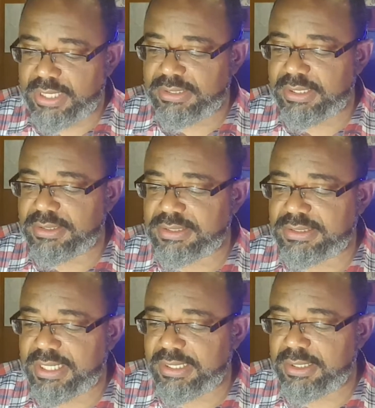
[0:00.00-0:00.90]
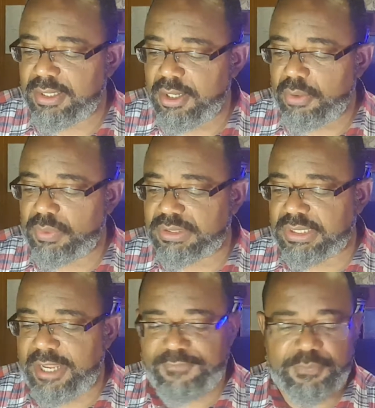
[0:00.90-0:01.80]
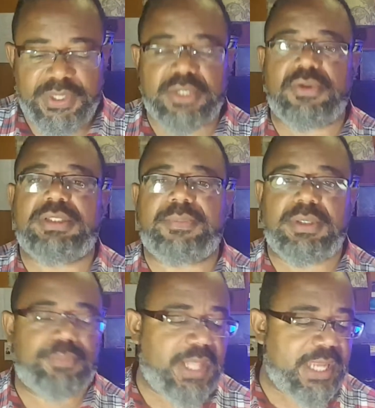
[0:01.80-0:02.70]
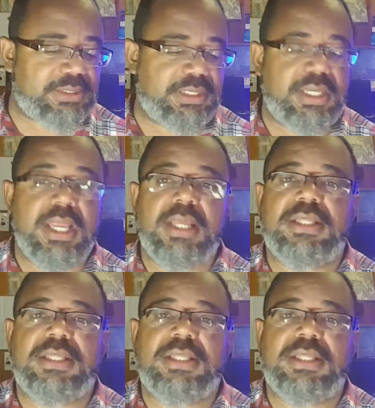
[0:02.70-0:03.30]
idea, is to take what's left and put it on something plastic